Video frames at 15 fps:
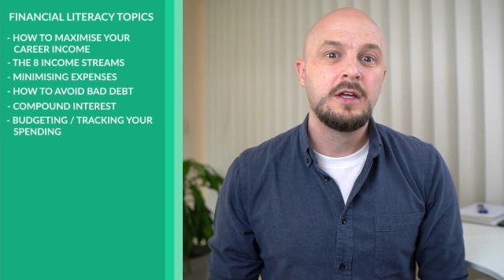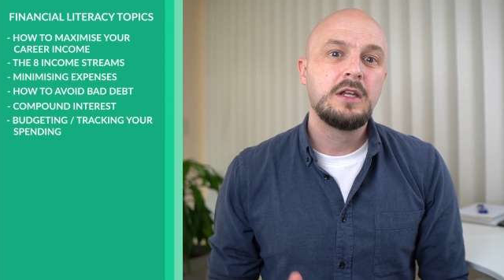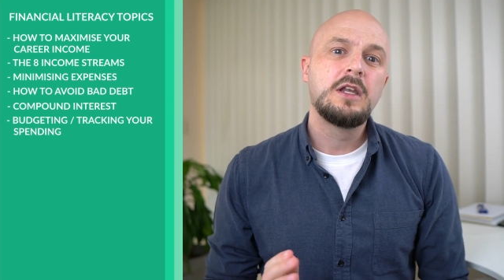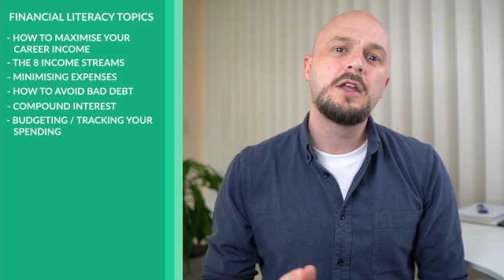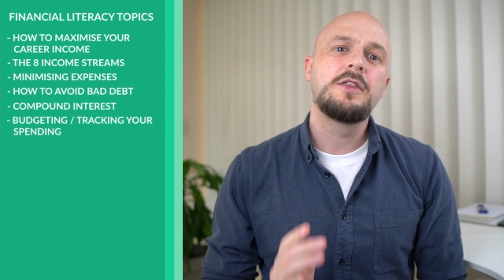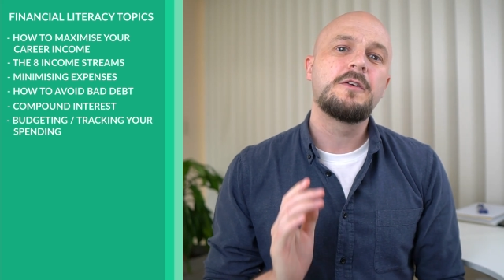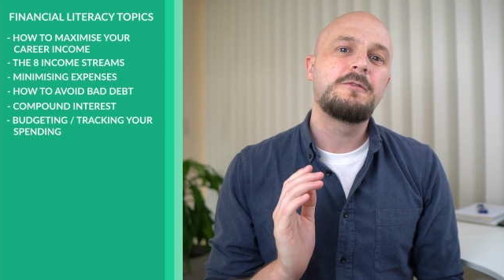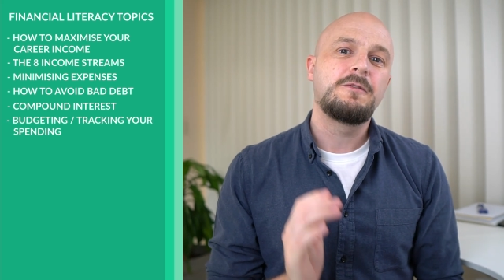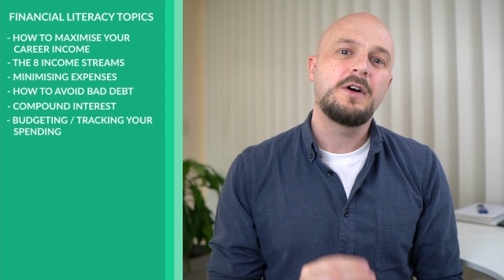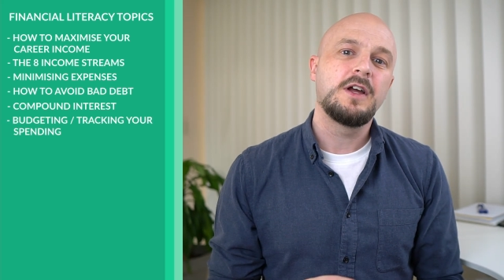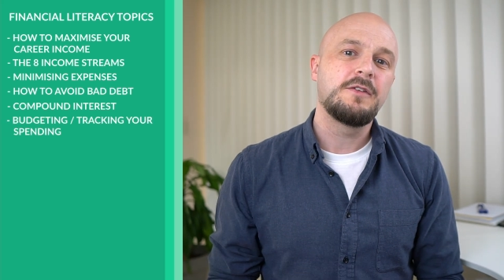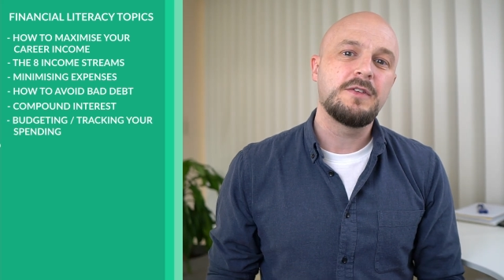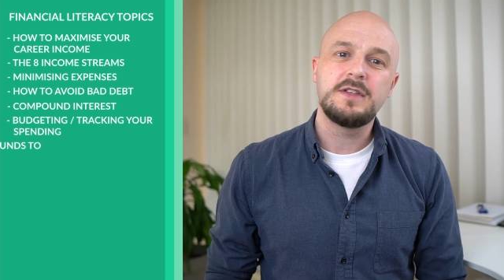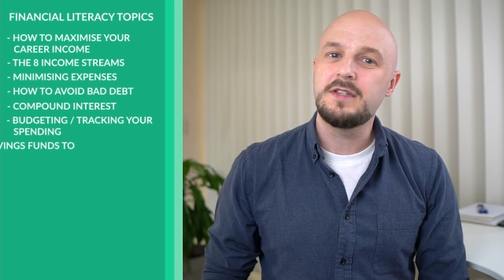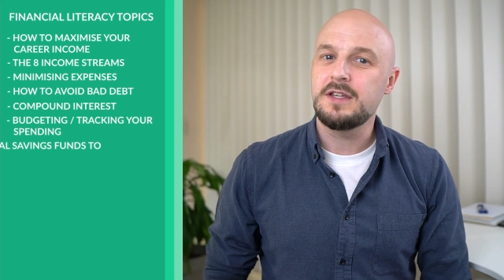learn the
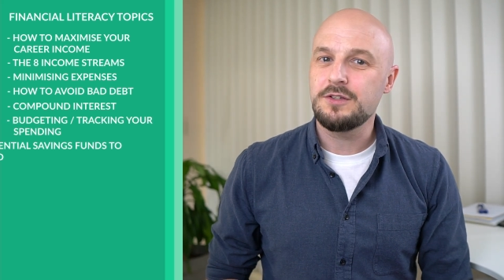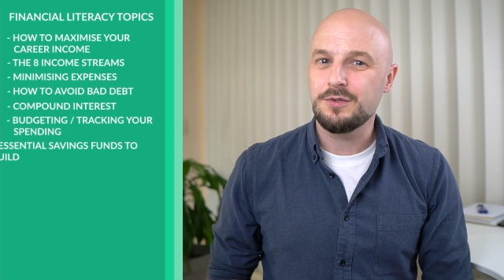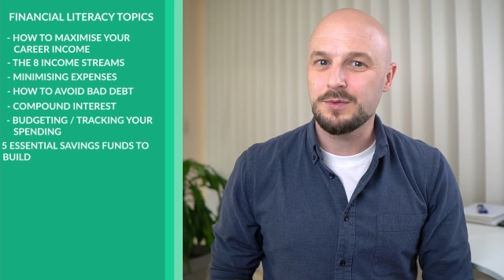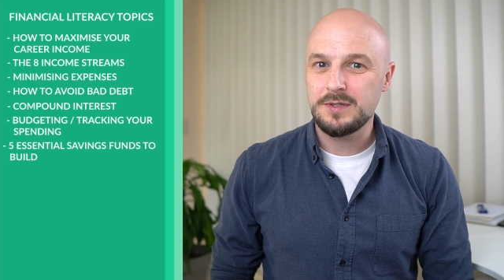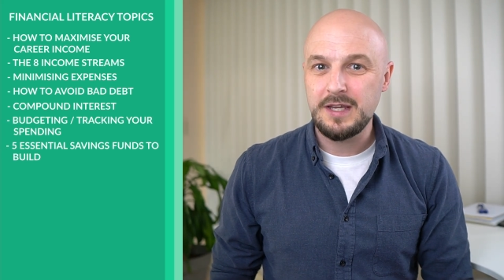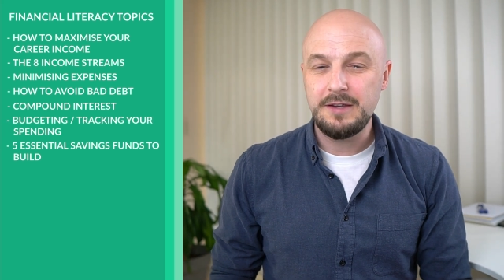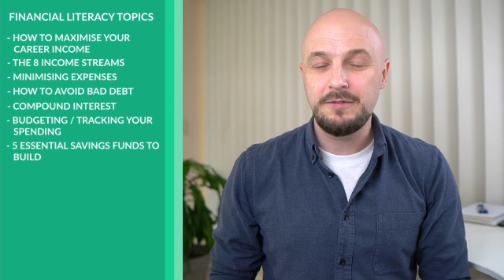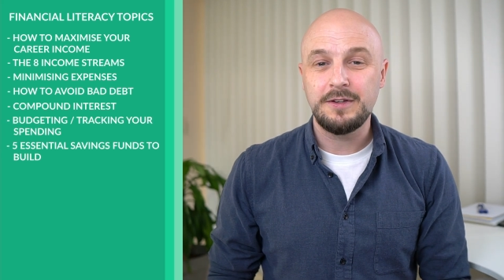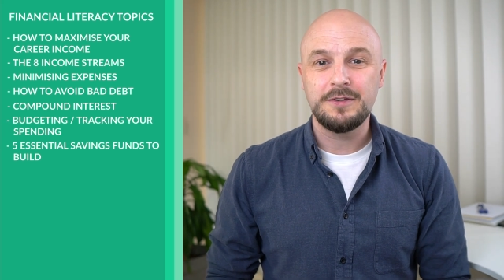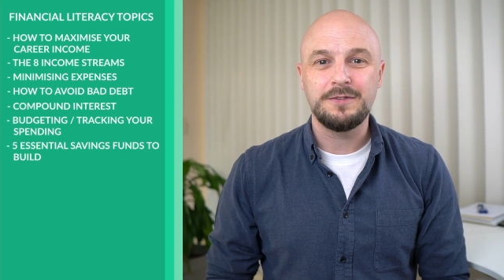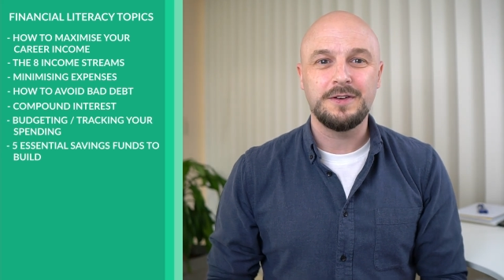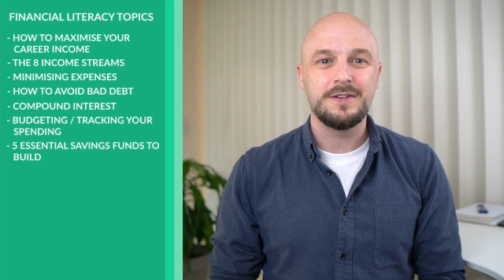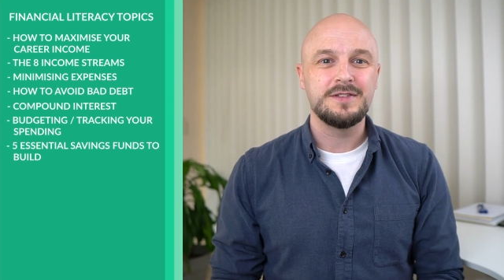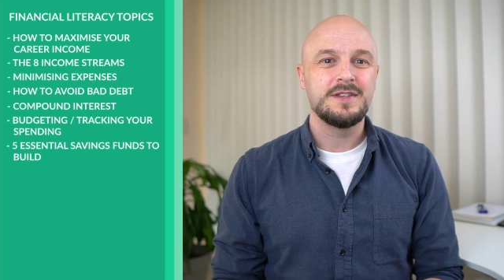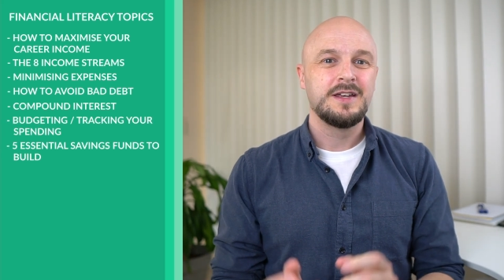5 essential savings
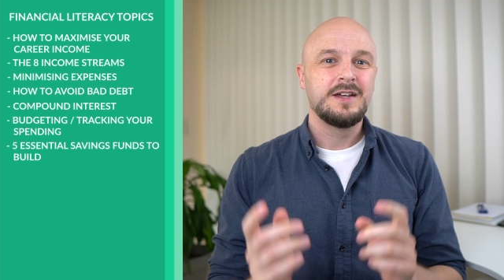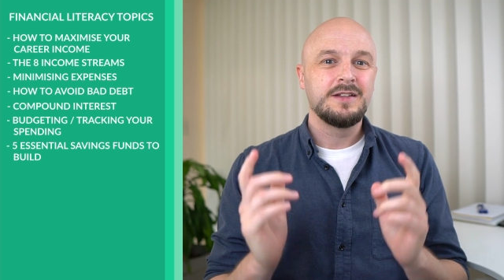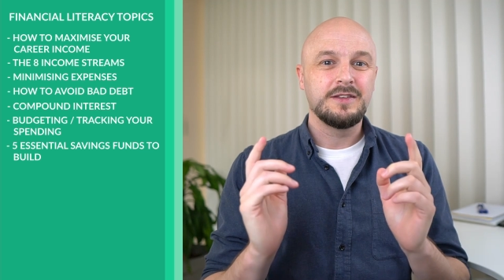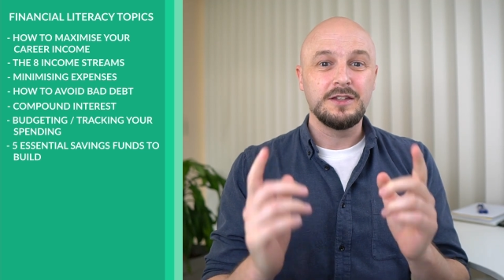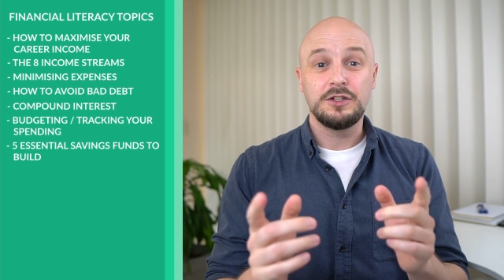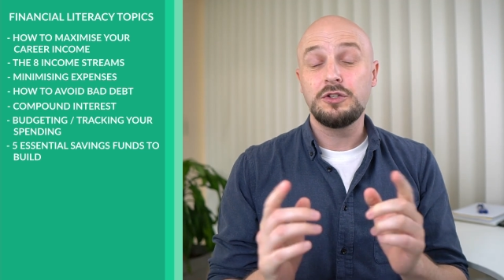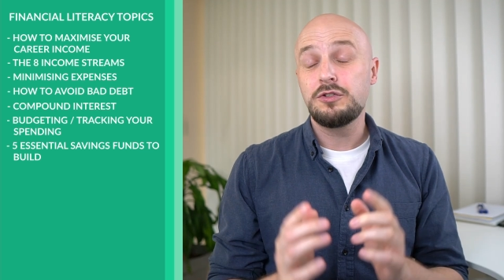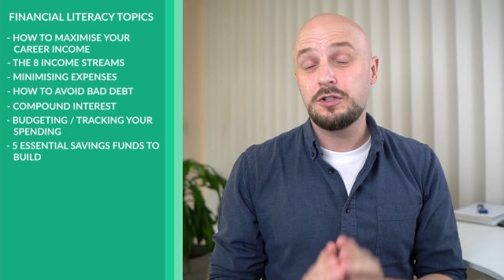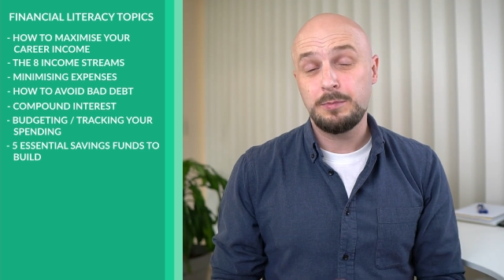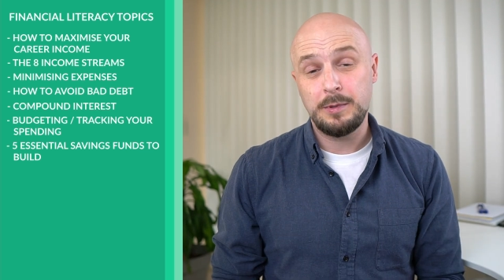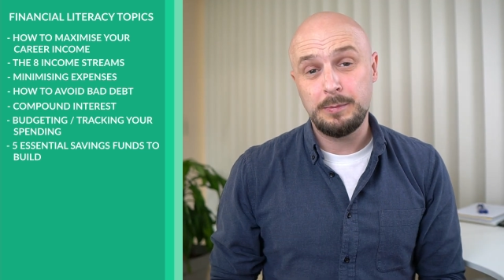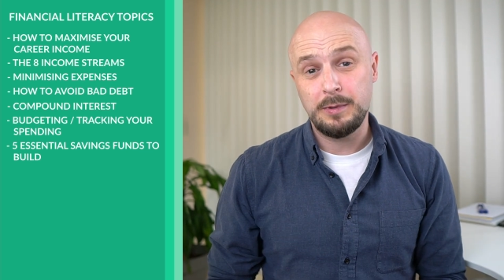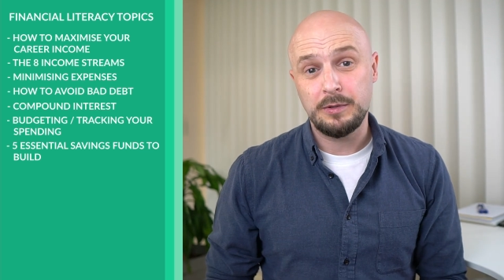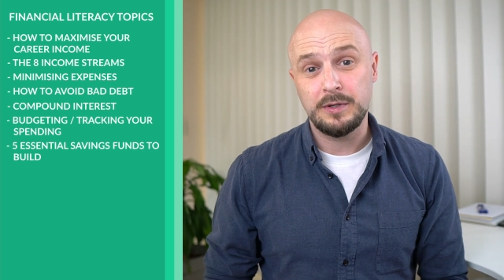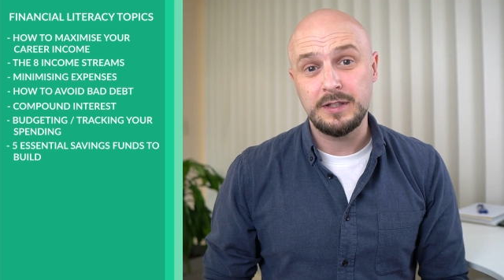funds that you should be
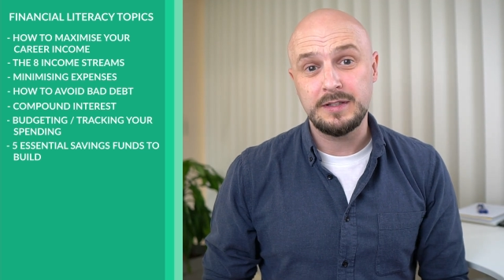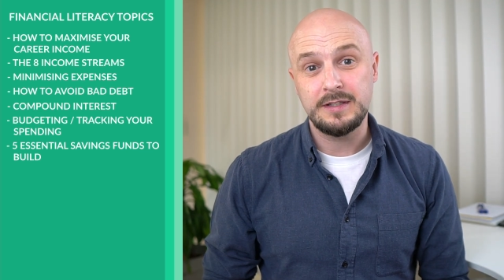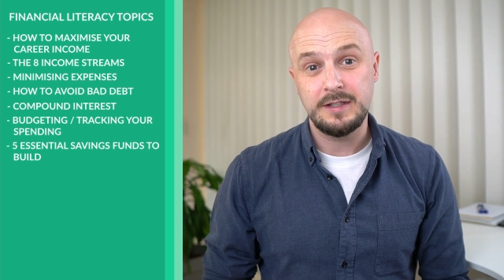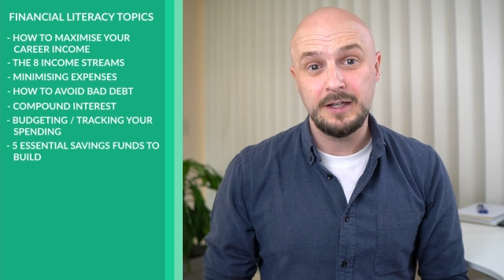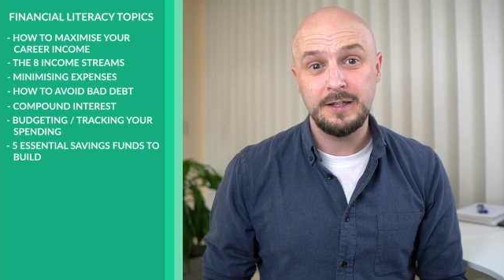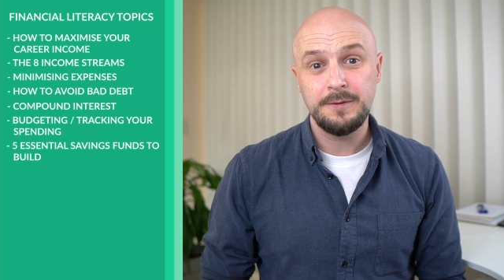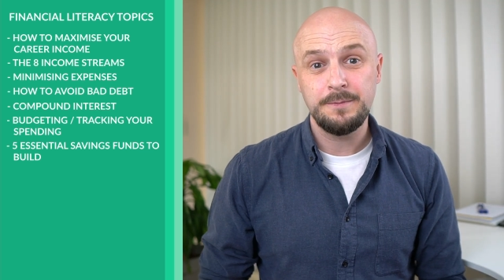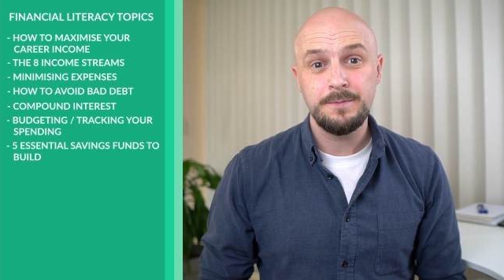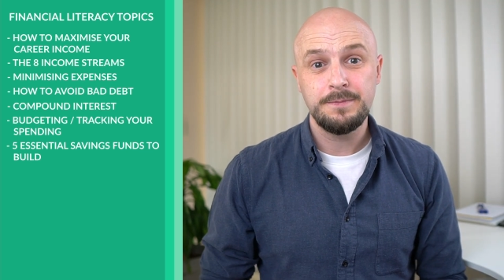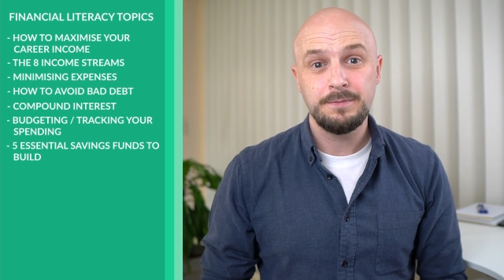building today,